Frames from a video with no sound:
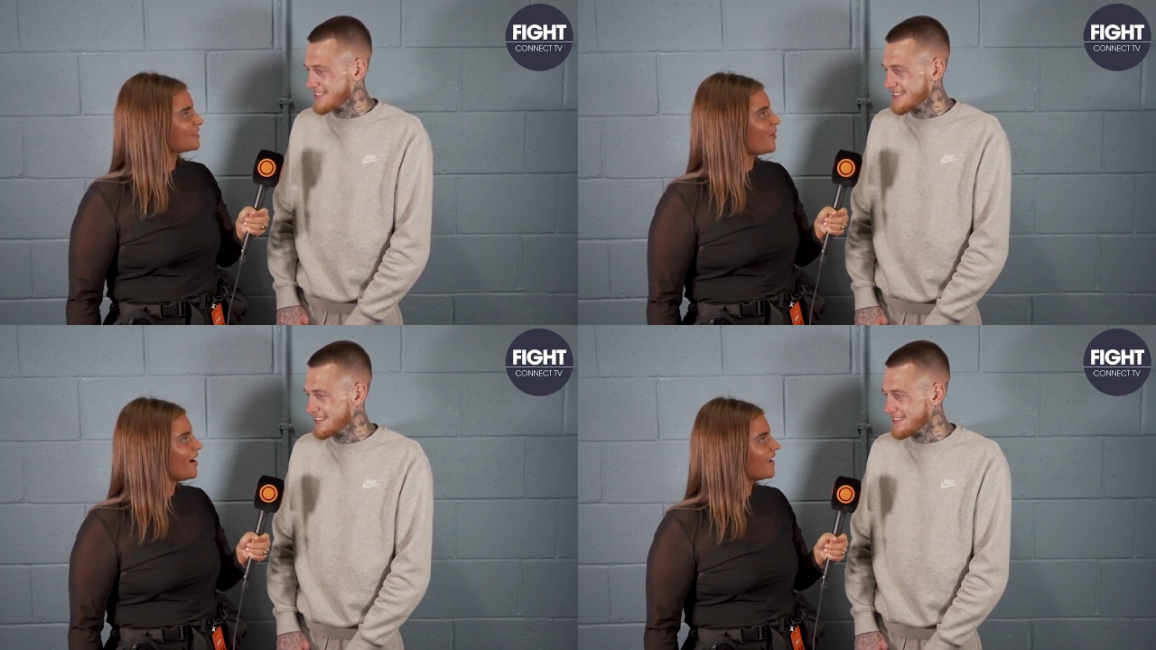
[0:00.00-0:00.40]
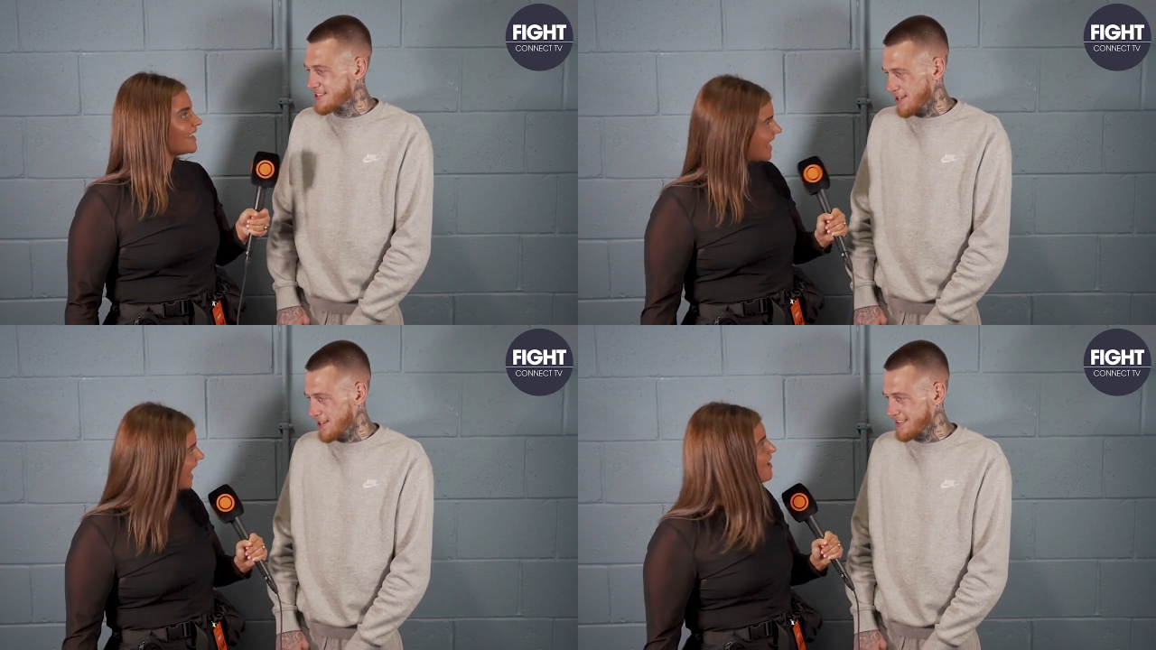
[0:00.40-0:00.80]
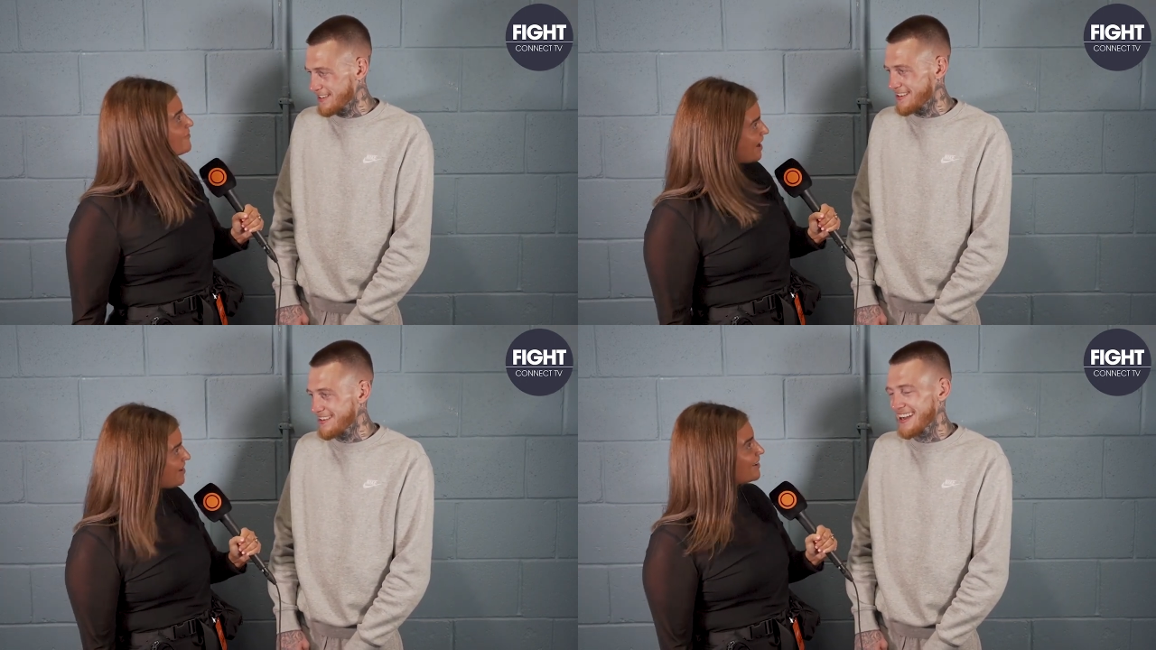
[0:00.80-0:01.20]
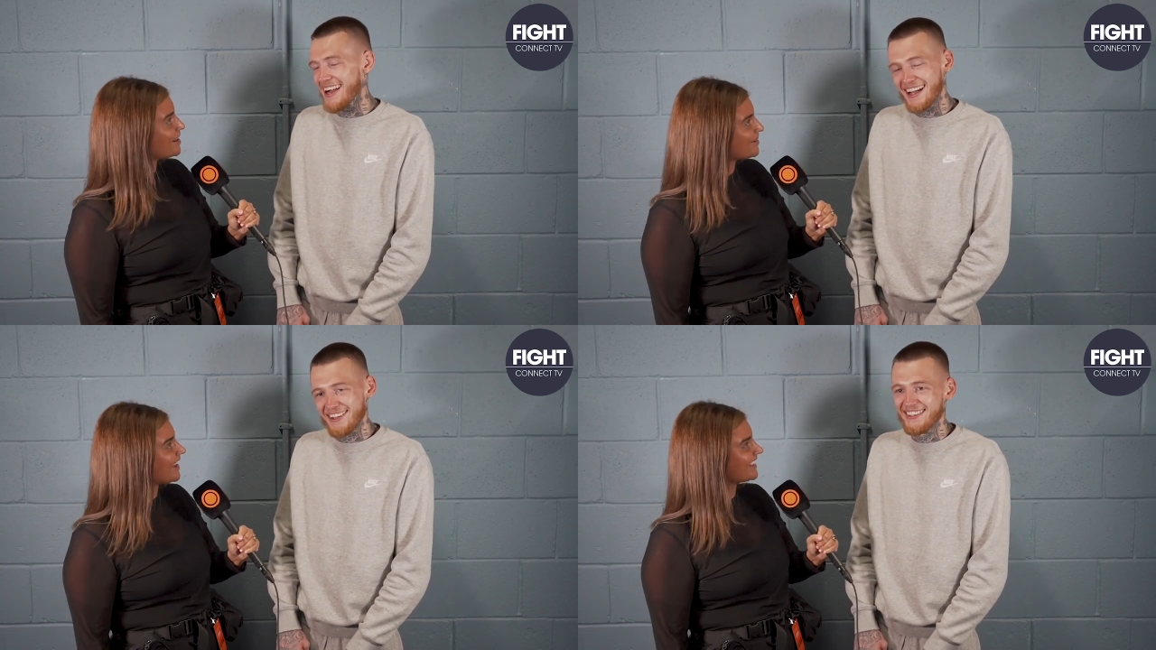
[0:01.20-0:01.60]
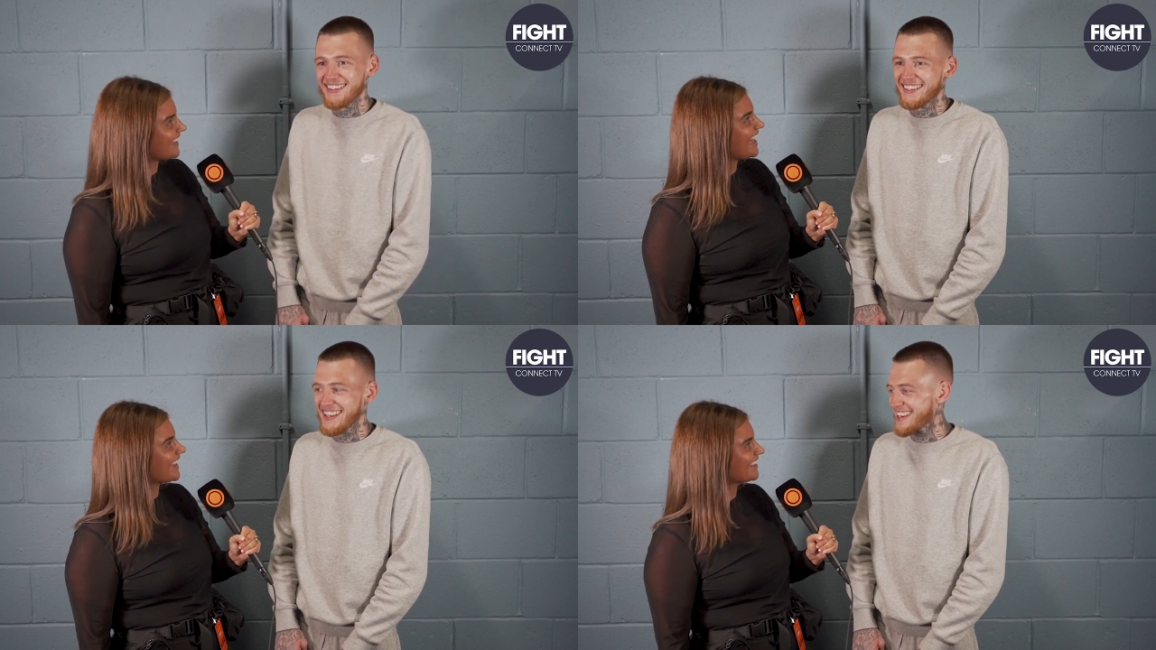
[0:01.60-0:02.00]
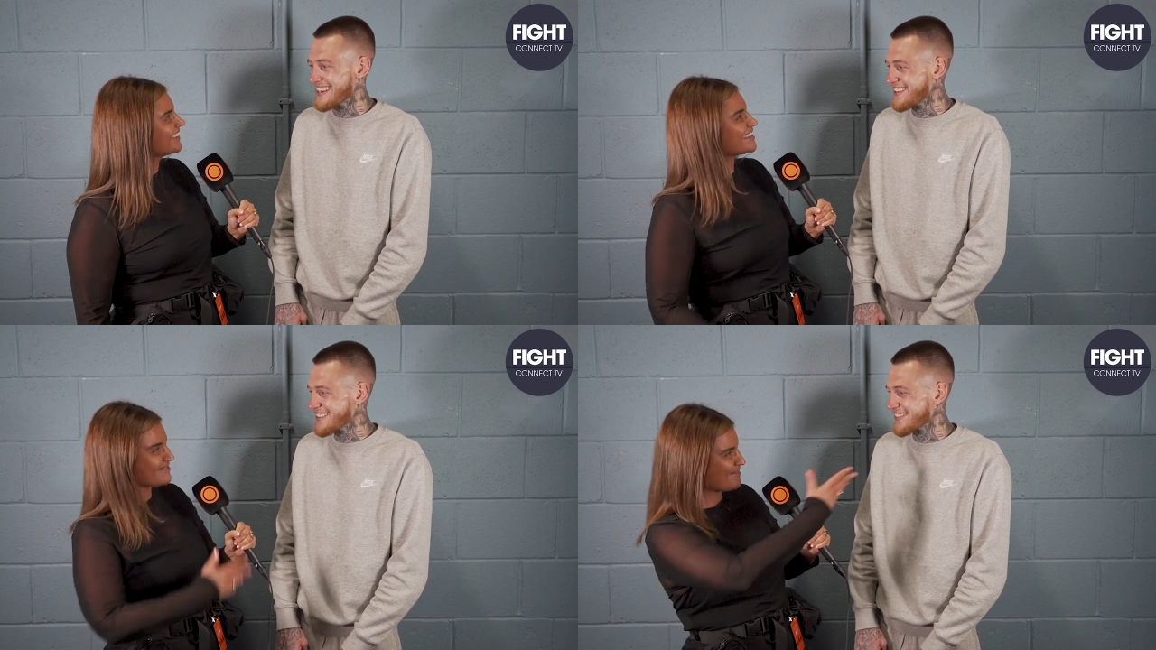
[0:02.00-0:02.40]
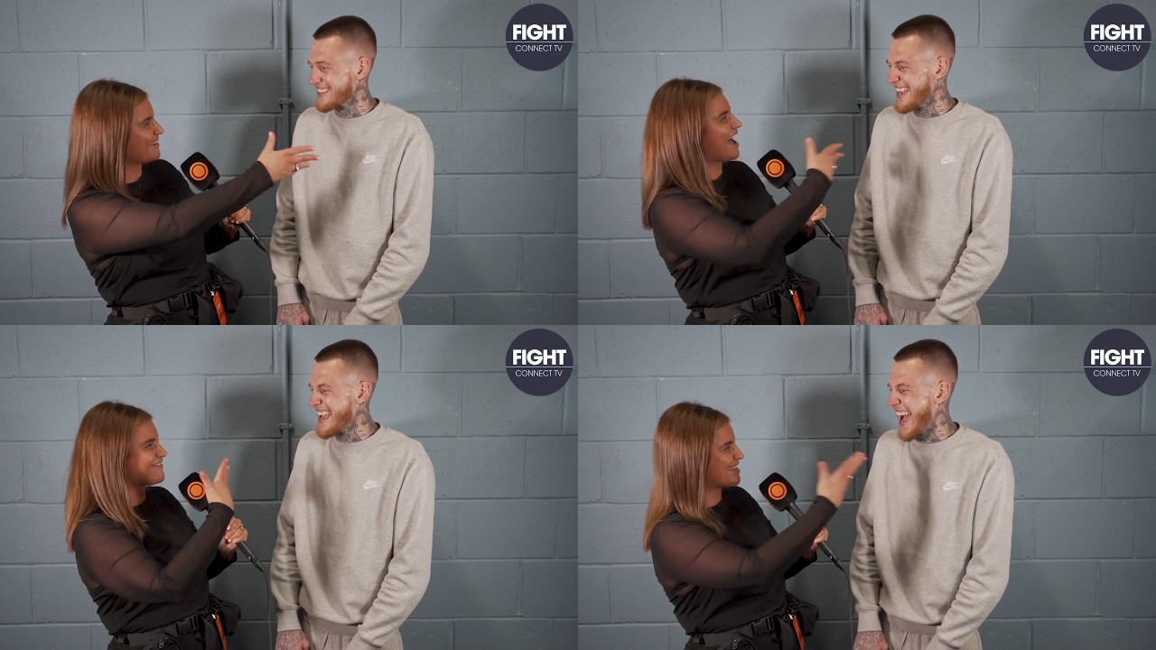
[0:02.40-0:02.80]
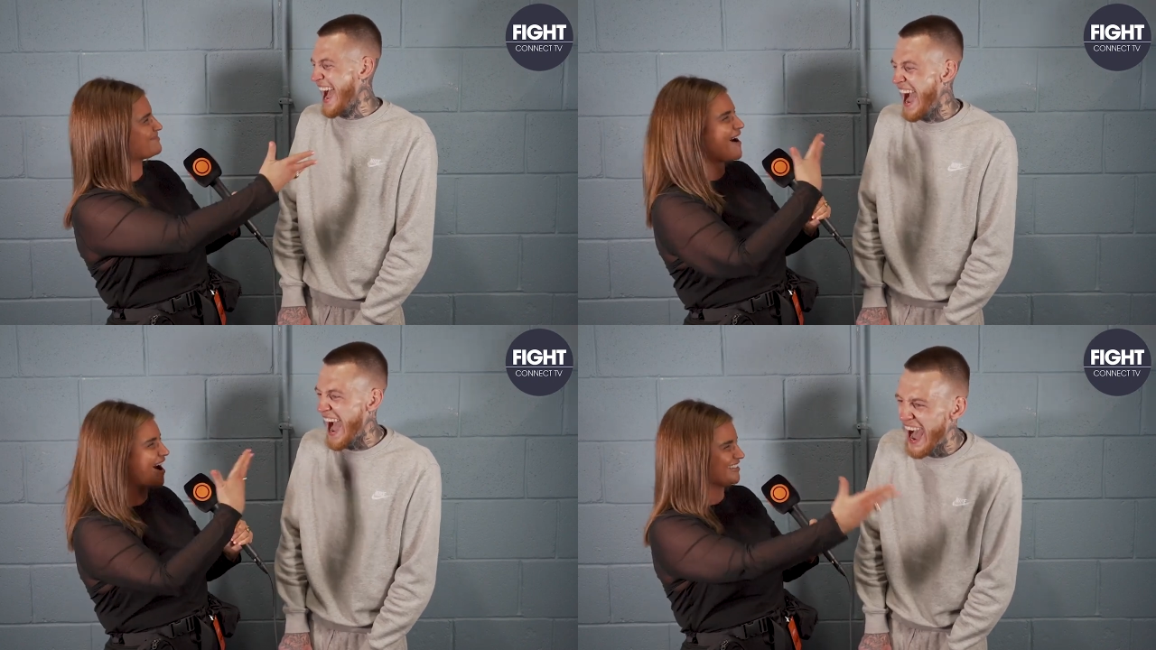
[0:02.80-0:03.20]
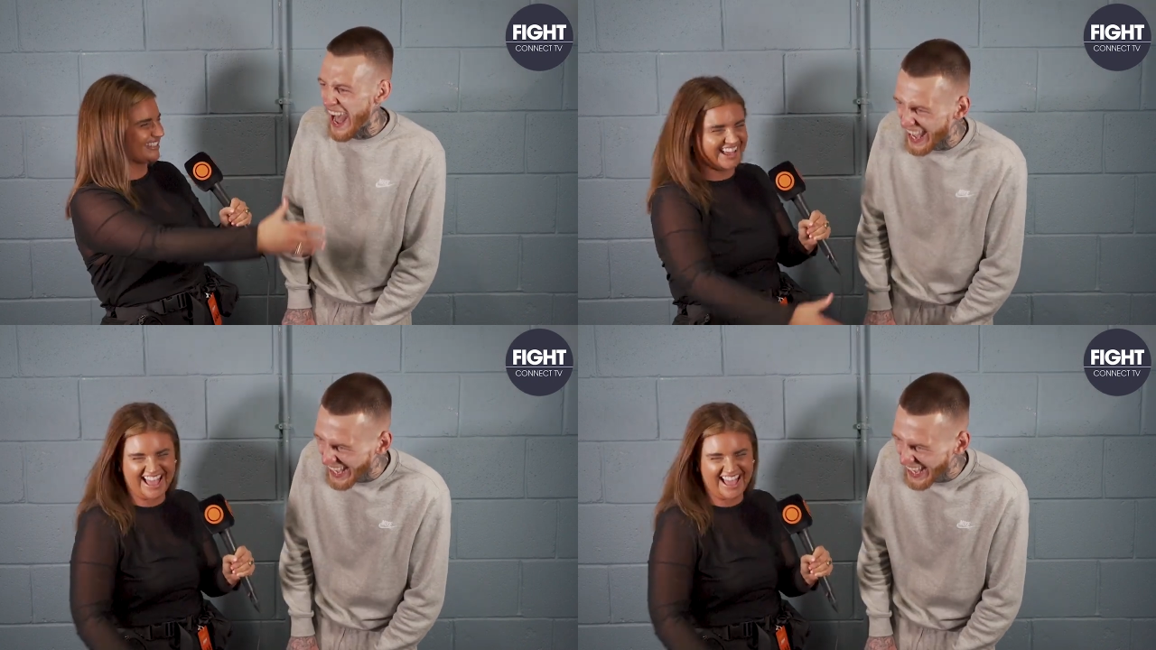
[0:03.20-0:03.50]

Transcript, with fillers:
Speaker 1: What? Yeah, very, very well. Yeah, that's why we have this bond.